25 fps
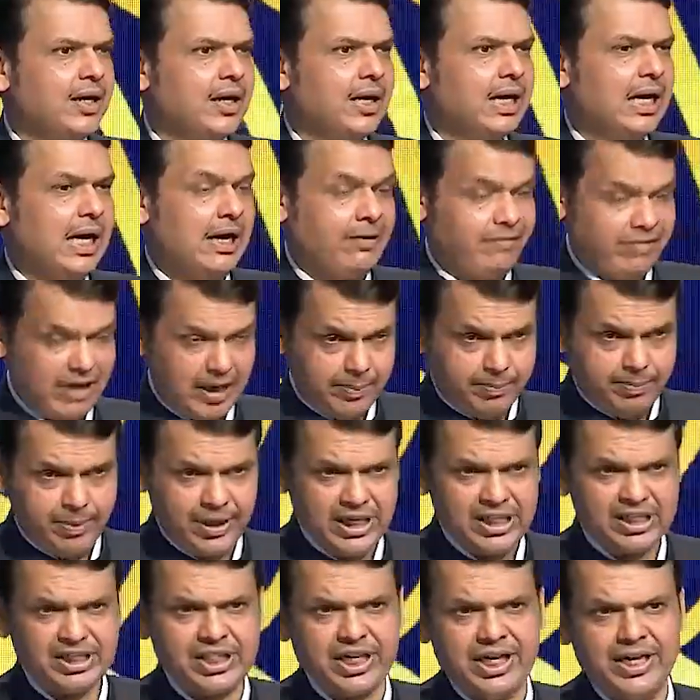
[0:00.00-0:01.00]
have
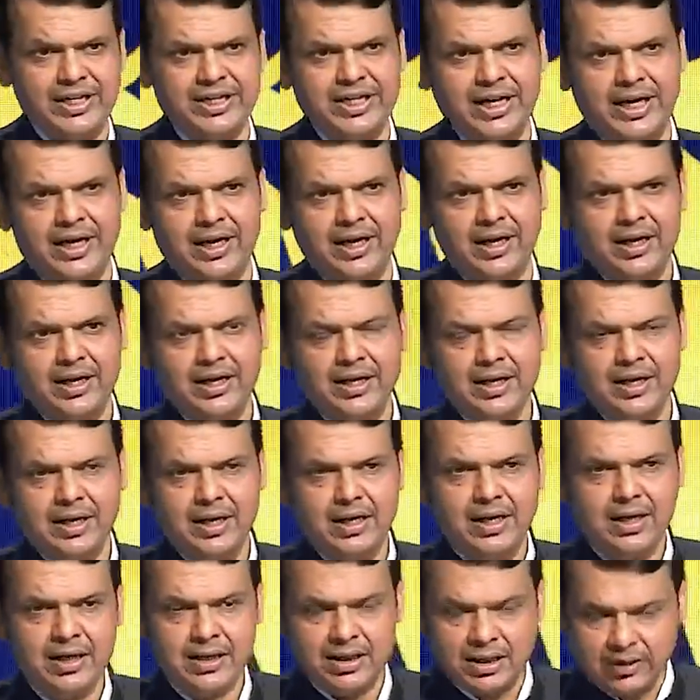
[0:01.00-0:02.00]
appreciated
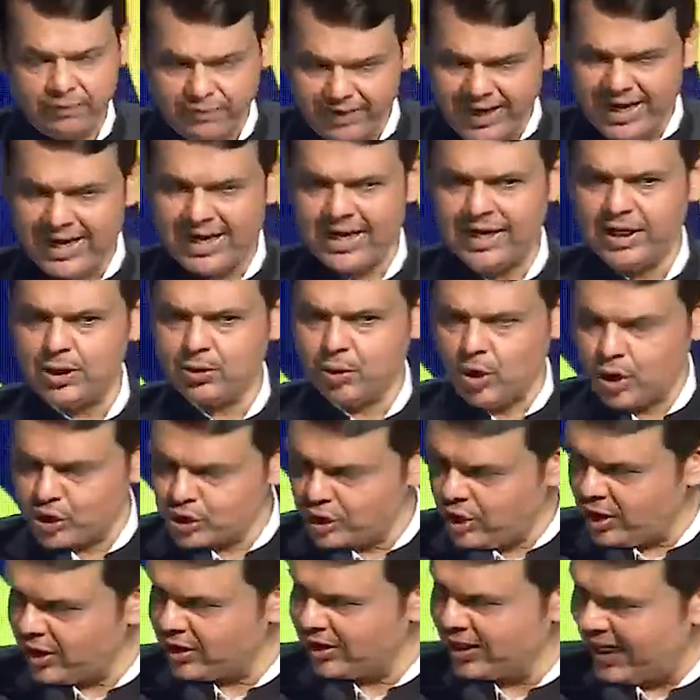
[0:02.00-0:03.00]
the way it was
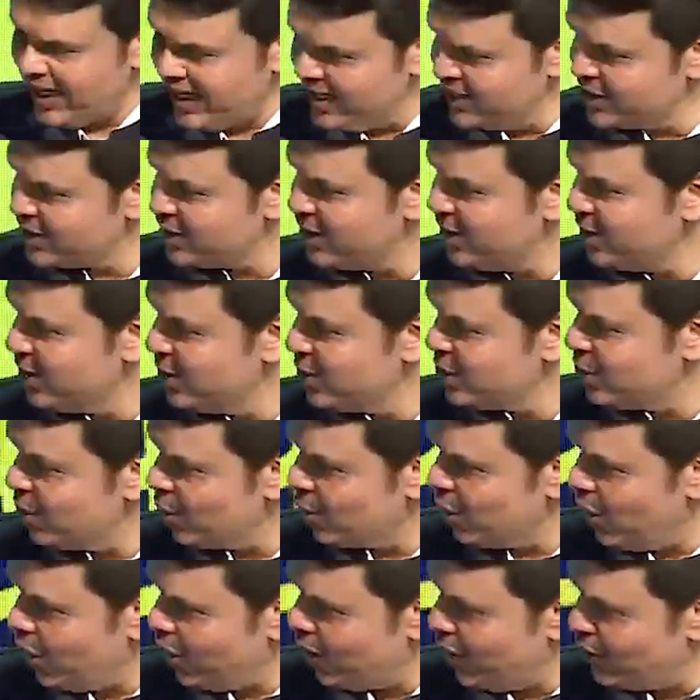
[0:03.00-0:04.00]
organized. So
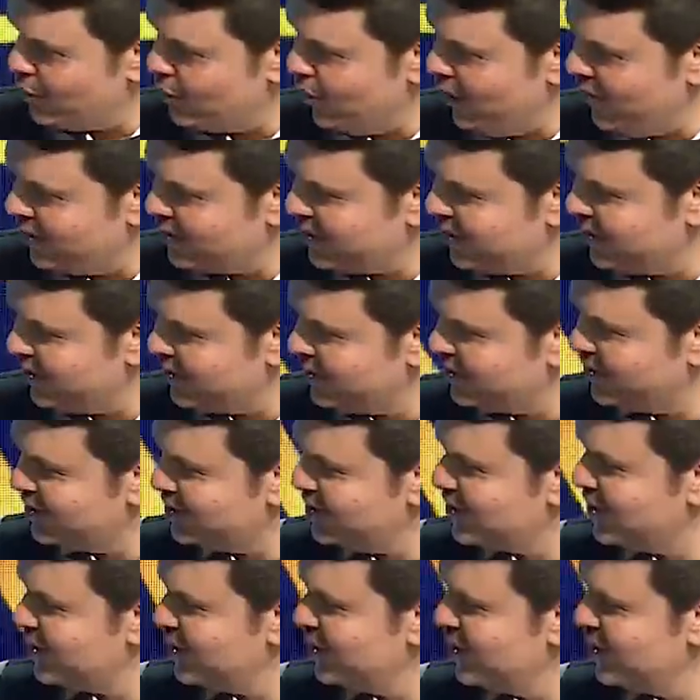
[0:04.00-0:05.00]
congratulations